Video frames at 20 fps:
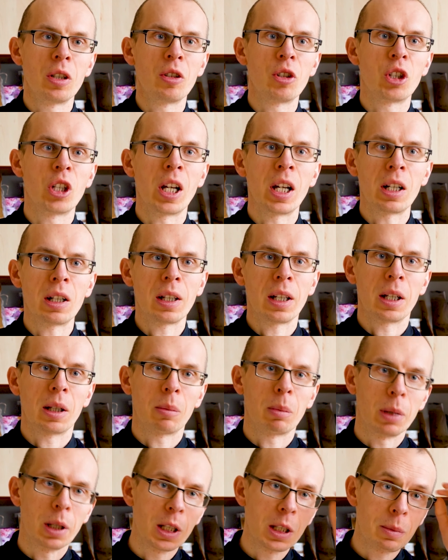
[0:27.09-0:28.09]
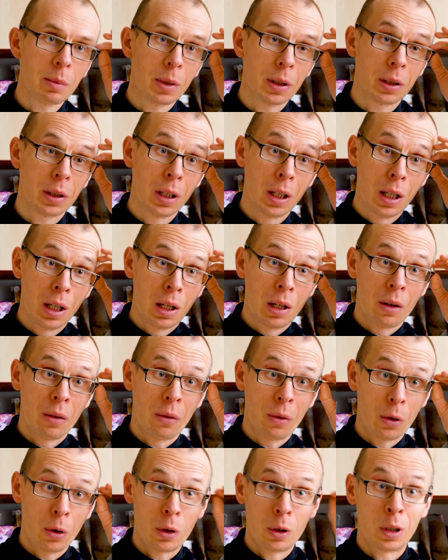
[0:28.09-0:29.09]
jar, like placement
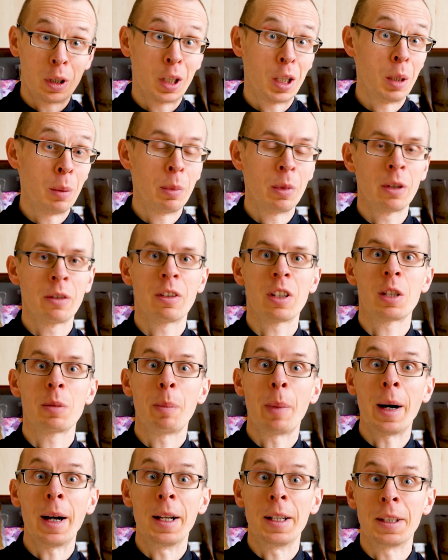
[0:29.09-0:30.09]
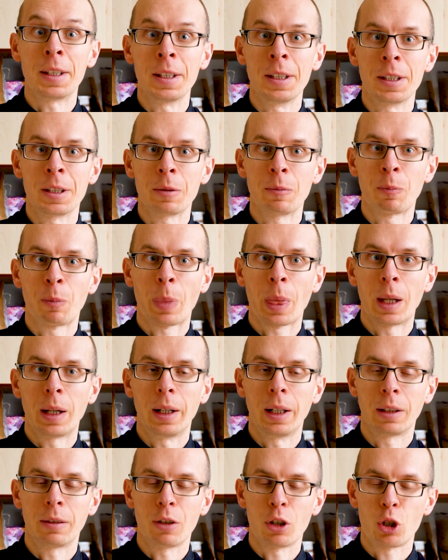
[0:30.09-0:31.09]
for keeping the spices
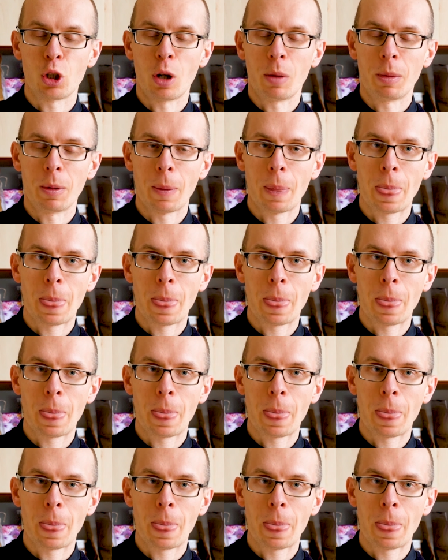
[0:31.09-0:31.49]
at the shop.